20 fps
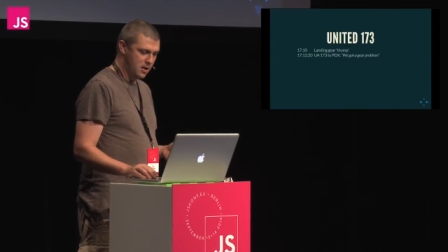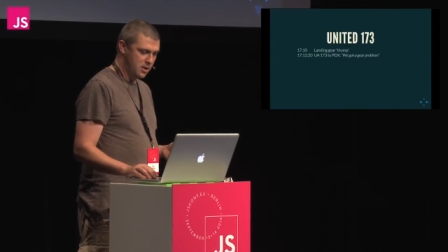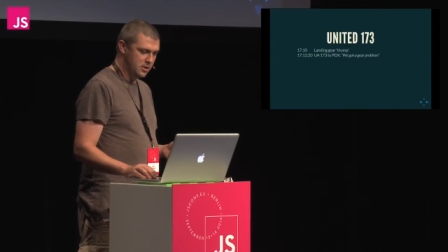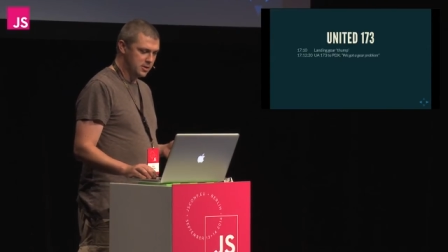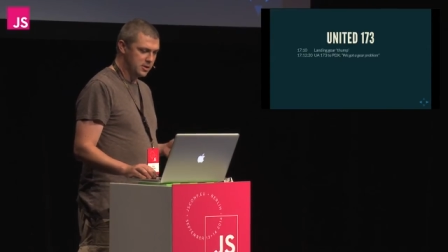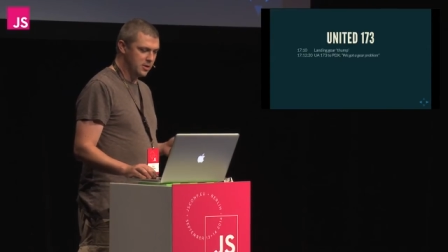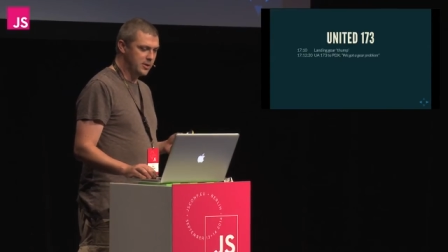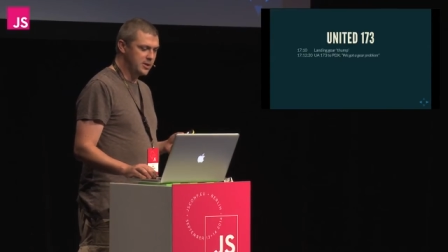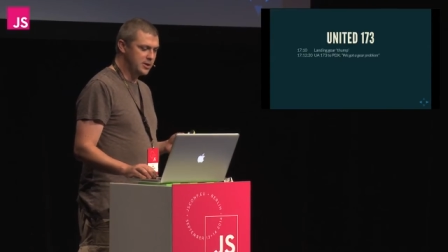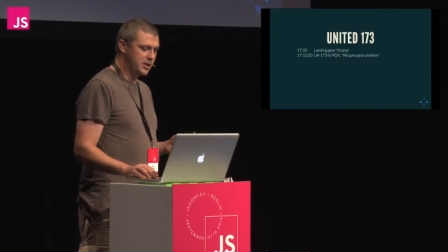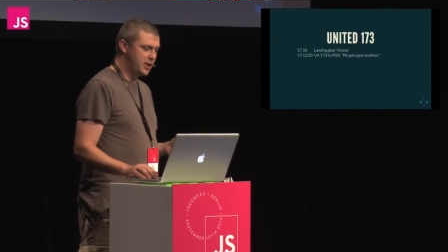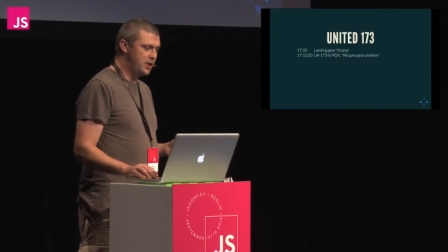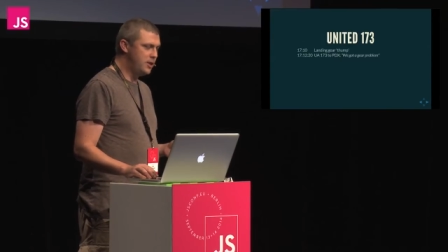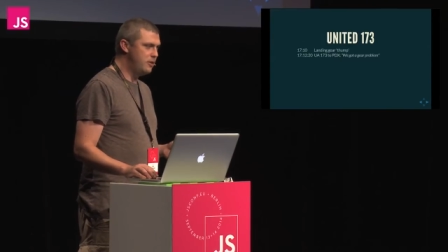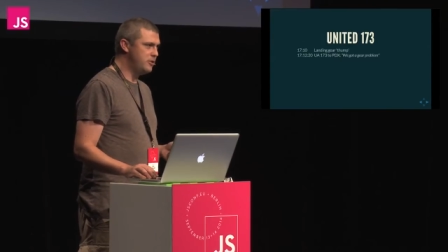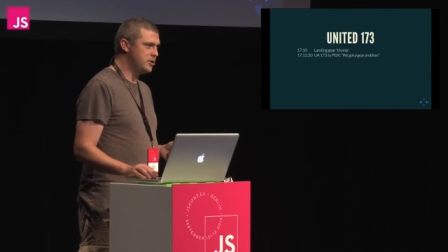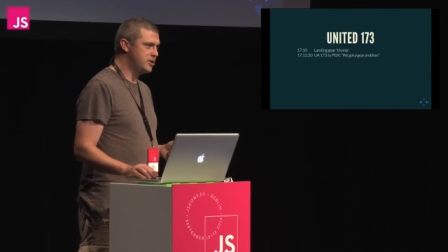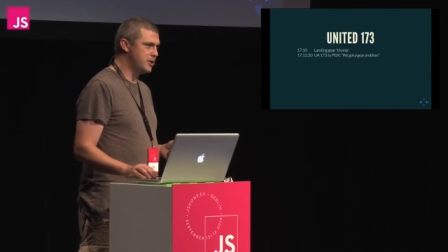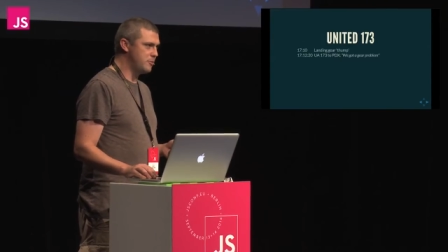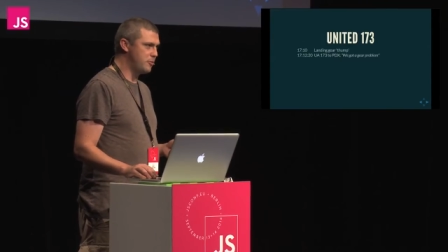So it's a
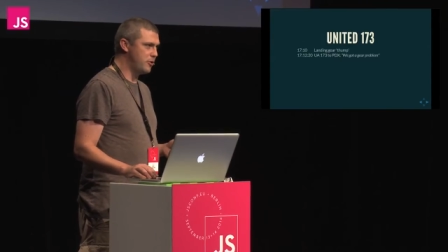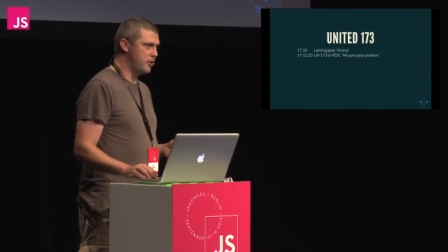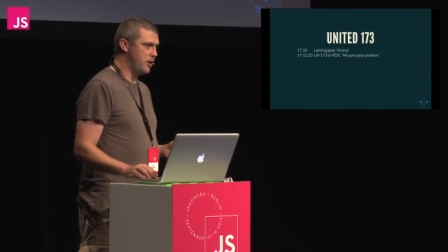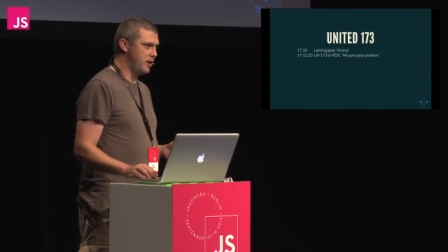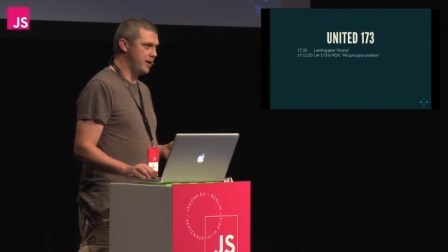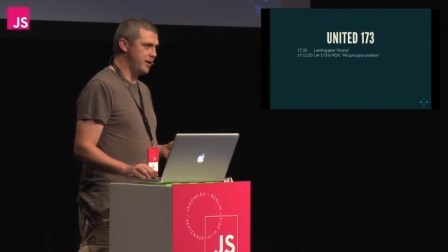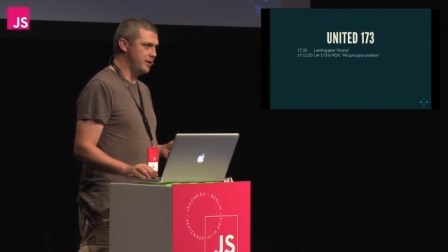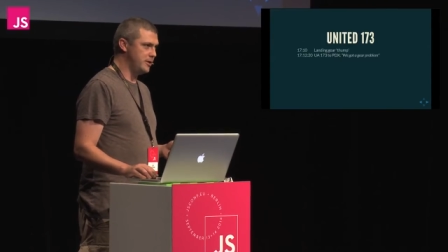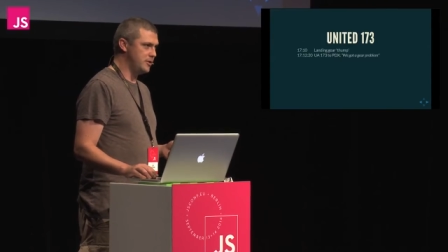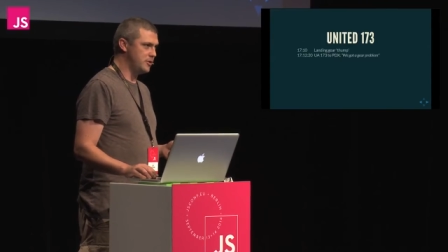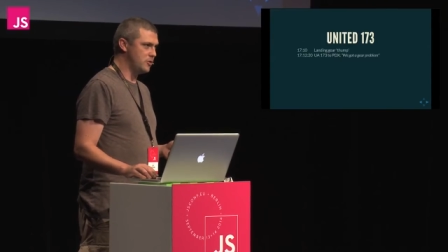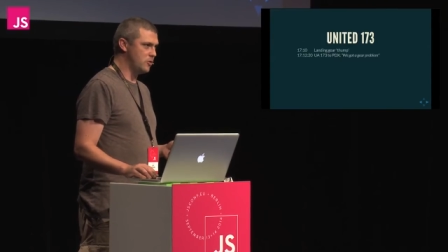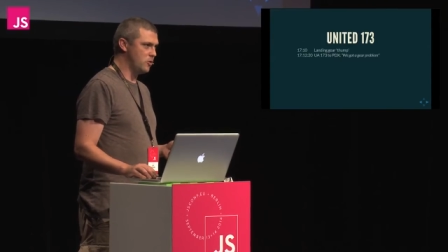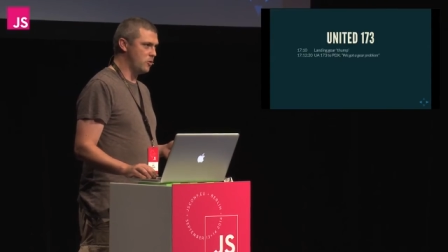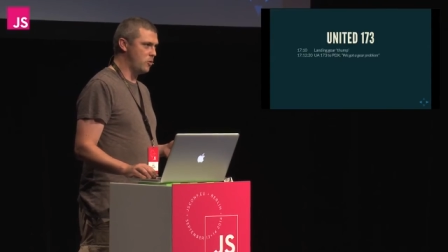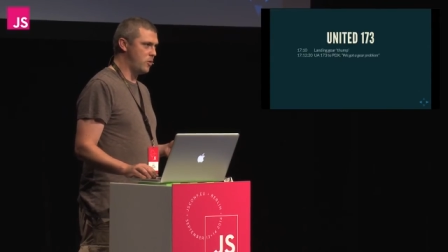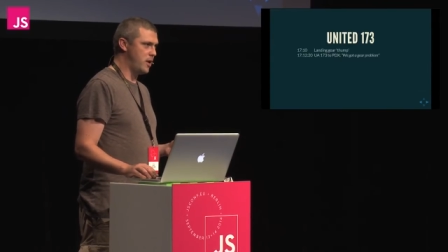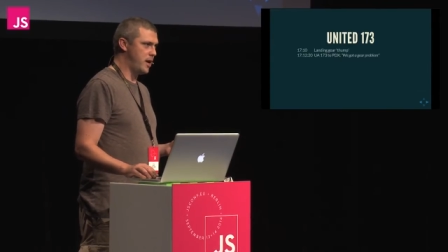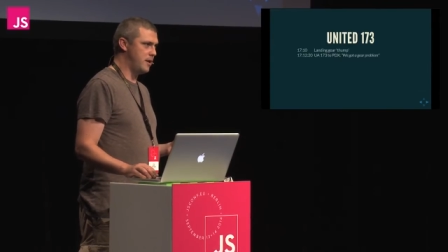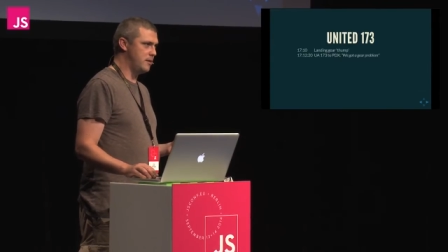huge surprise
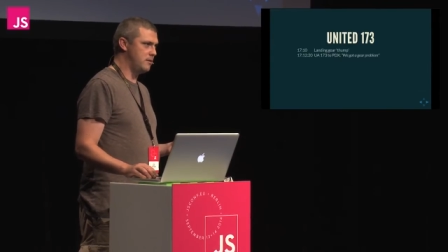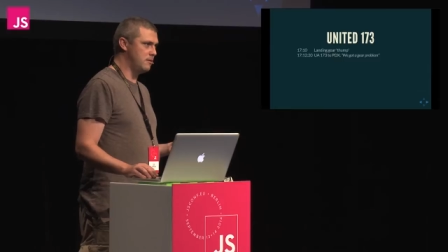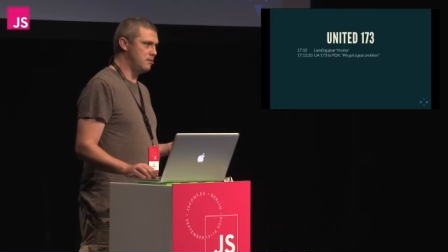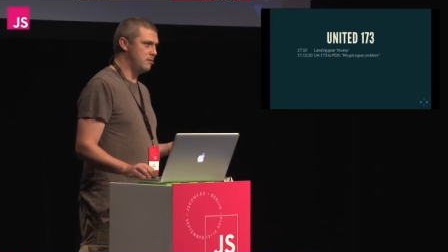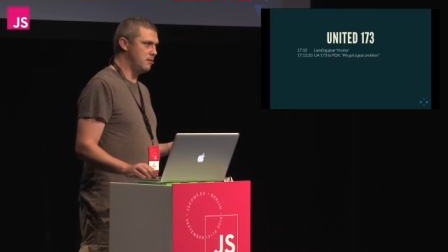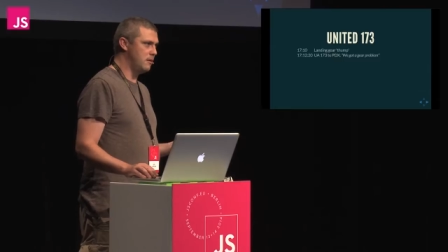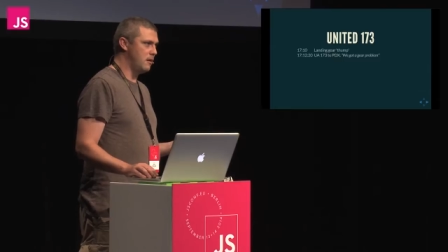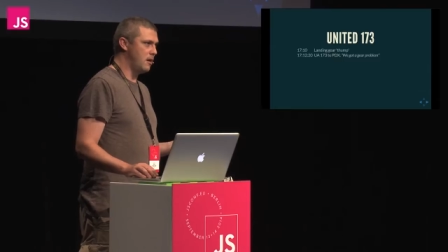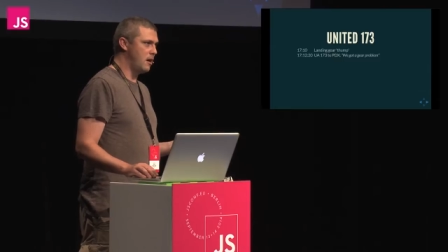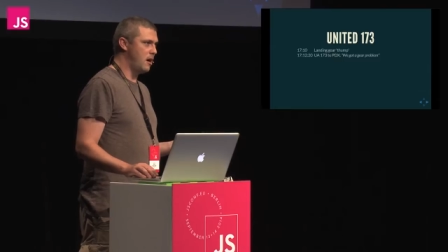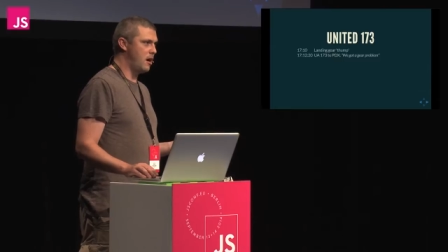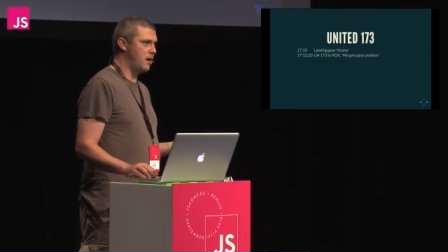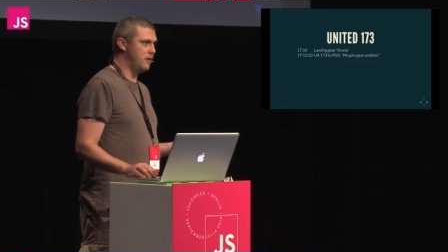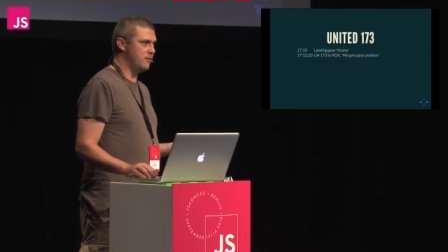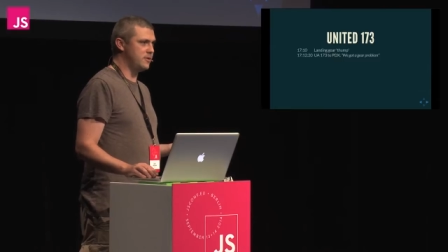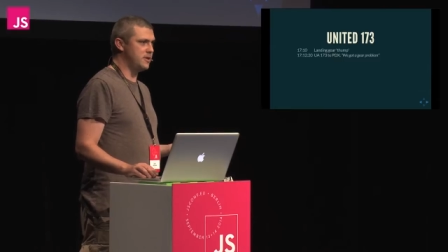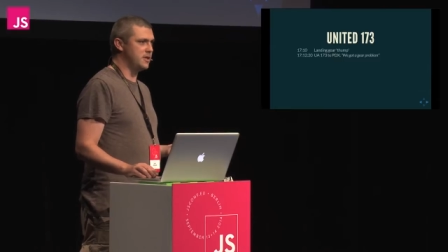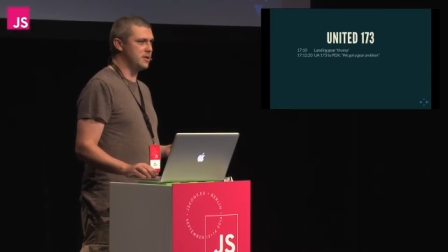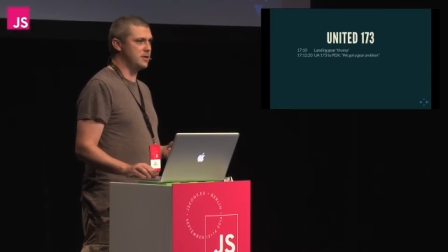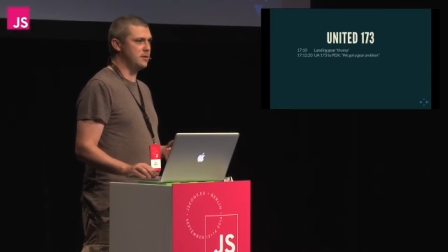when,
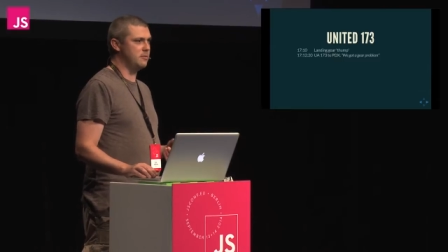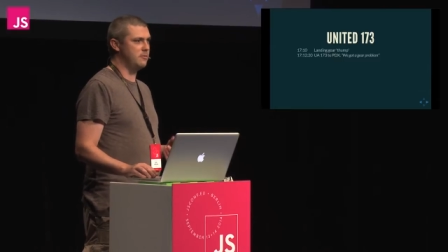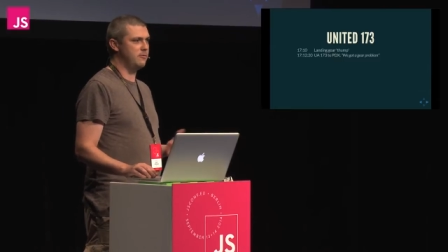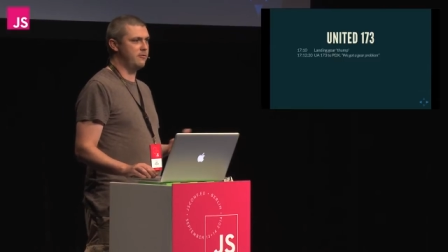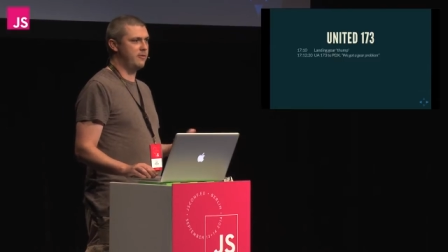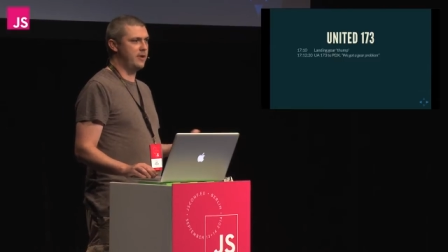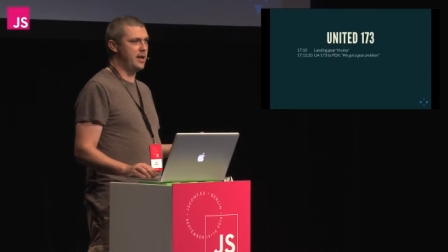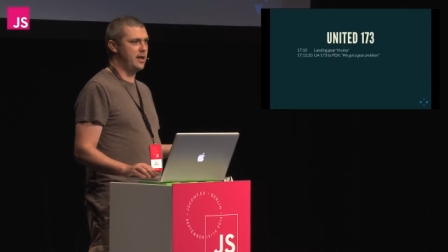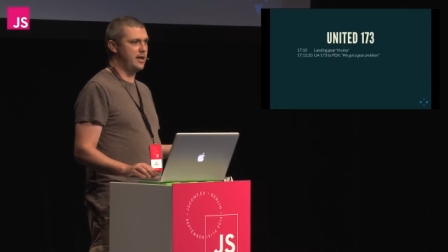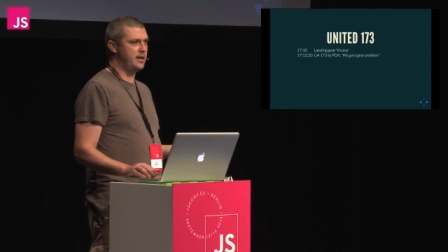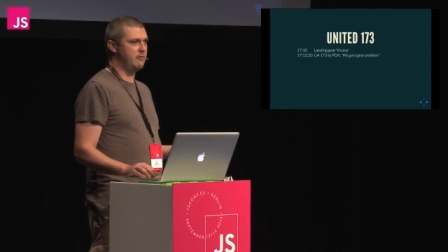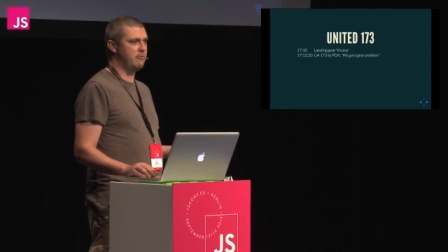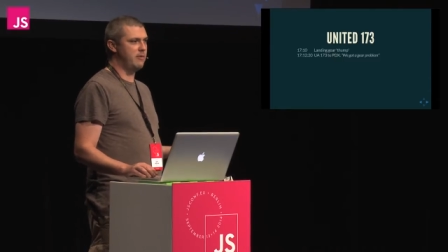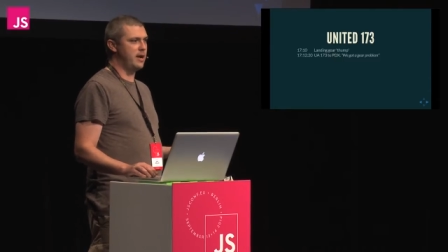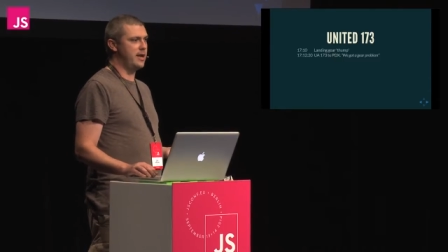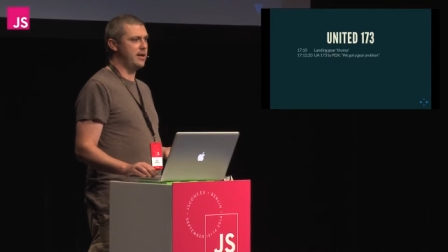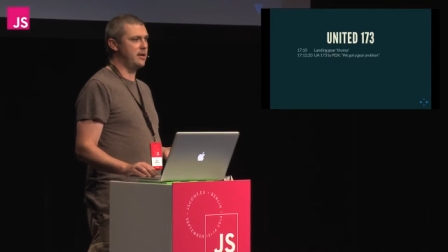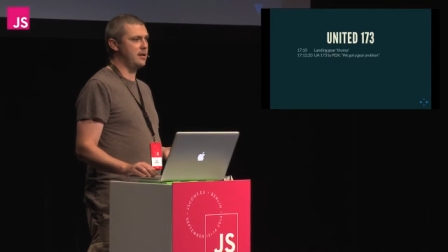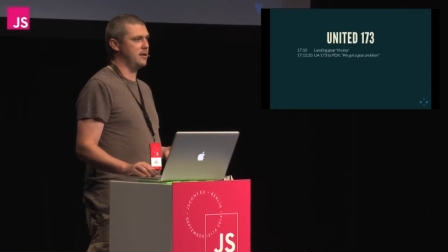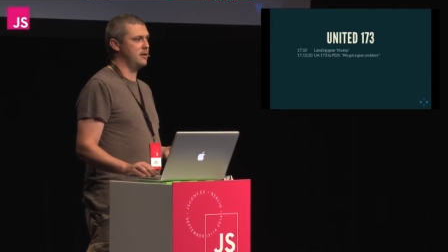after some fairly
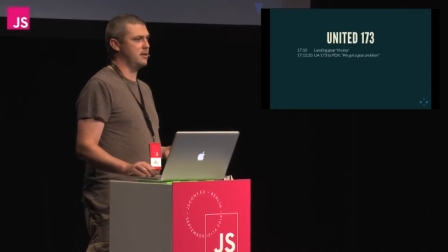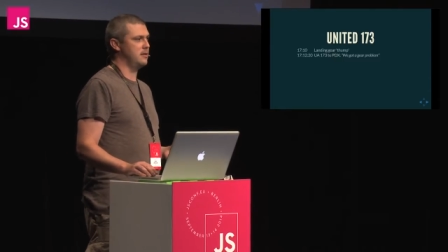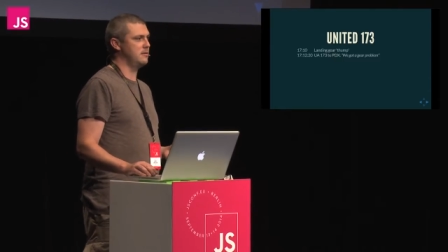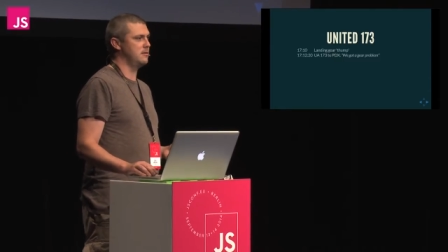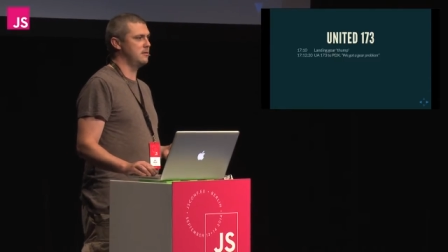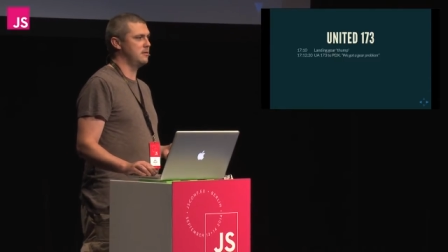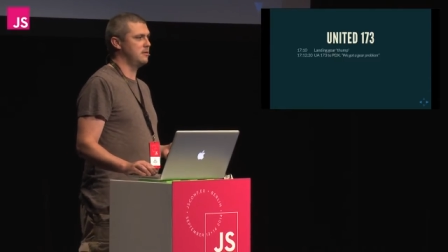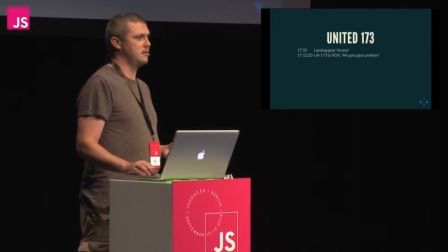regular